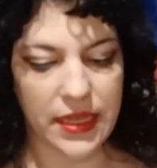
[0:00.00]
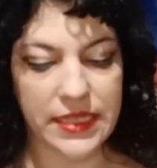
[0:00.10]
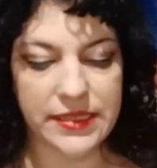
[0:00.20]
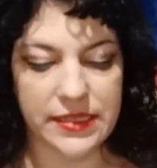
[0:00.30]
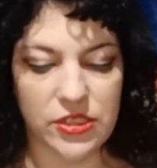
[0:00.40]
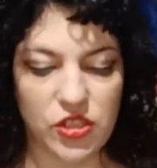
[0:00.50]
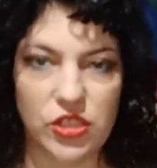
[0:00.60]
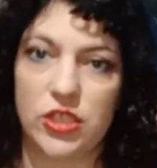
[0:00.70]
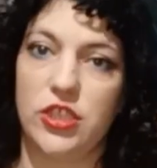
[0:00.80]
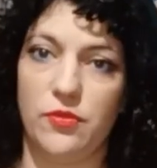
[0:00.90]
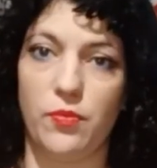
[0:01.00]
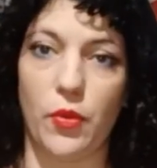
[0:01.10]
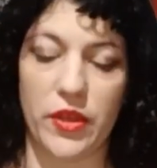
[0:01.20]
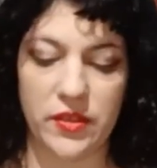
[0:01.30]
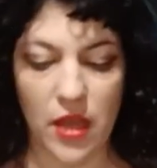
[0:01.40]
It's the starting
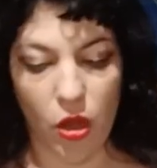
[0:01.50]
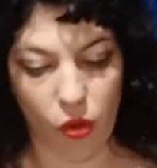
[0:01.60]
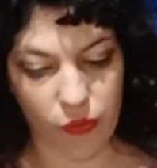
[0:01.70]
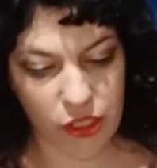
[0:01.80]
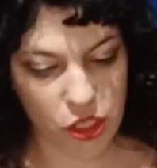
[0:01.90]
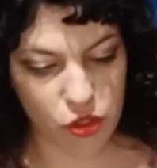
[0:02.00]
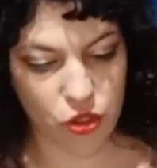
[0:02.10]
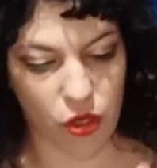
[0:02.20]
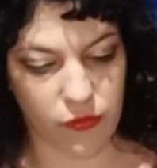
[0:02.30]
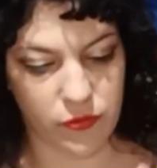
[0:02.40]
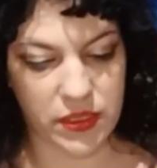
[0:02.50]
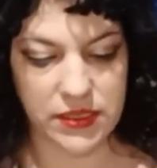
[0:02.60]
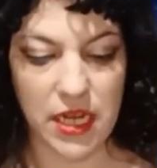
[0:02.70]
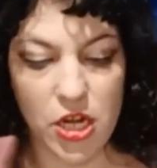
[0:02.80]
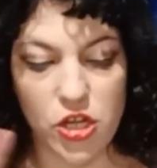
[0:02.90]
point of a new
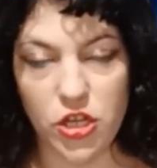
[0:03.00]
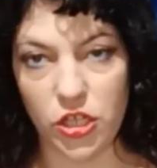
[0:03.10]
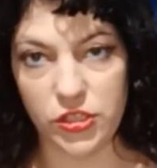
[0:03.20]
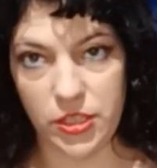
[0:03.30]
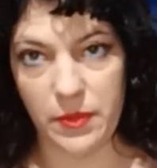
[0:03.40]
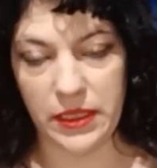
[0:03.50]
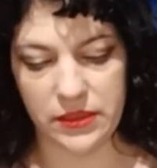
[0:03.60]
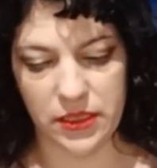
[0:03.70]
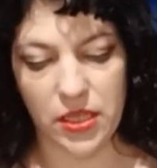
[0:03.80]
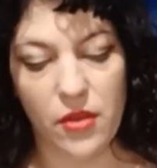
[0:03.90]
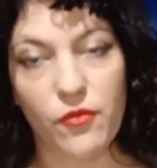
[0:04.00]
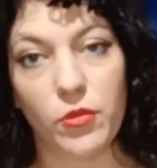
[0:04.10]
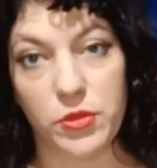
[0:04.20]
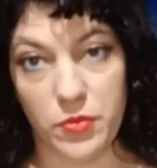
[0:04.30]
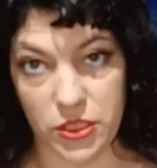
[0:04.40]
government non-dependent
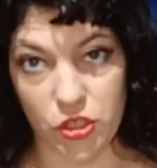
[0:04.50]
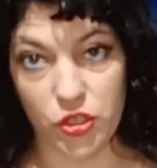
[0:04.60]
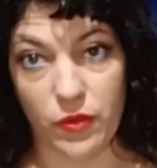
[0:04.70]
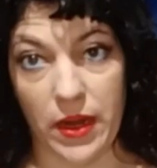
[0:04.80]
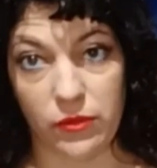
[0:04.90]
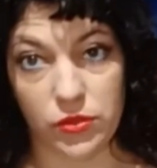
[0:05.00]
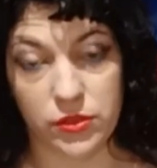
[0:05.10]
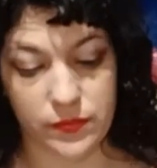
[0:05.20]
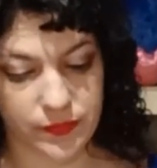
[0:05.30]
from the British Crown.